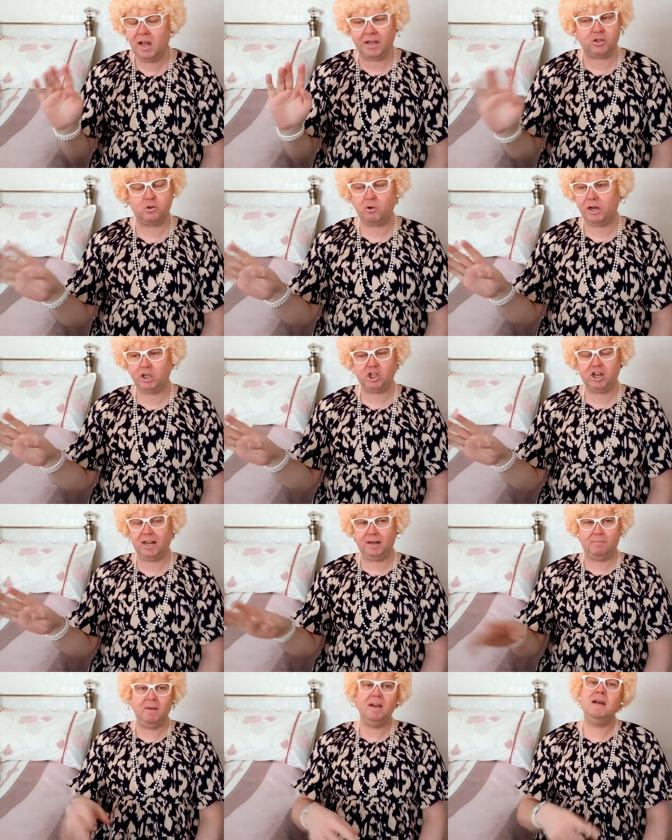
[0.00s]
It's not a
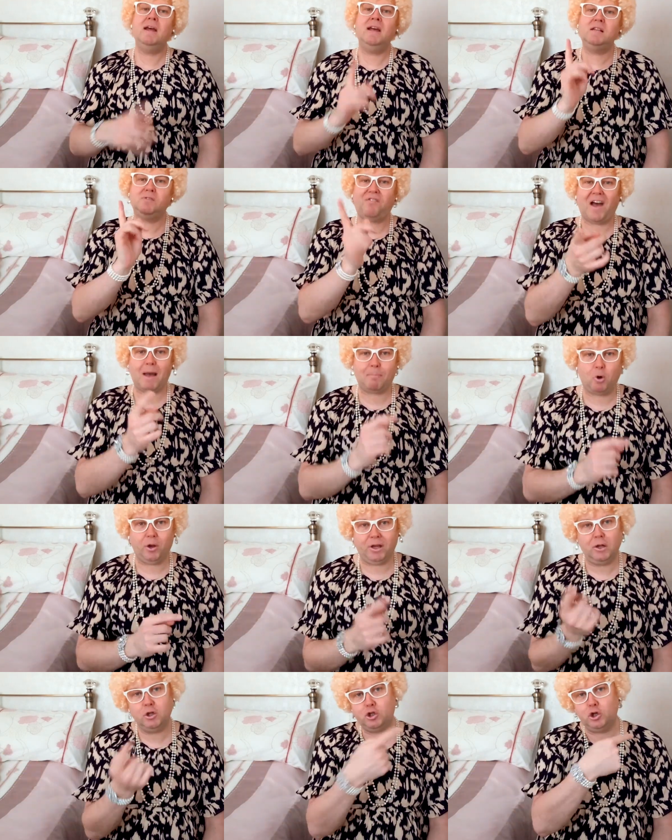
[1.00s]
train. It's Fat
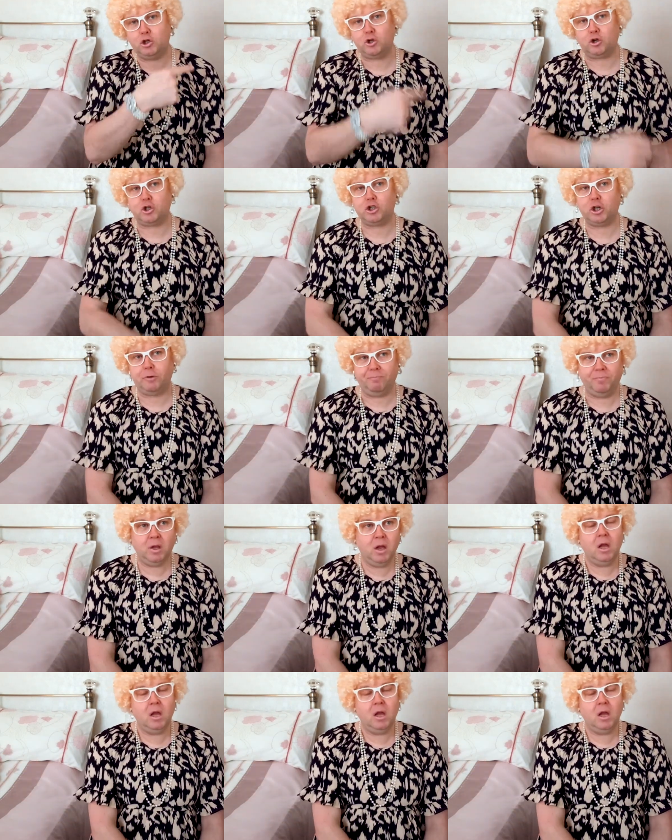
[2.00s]
Boy, two doors down.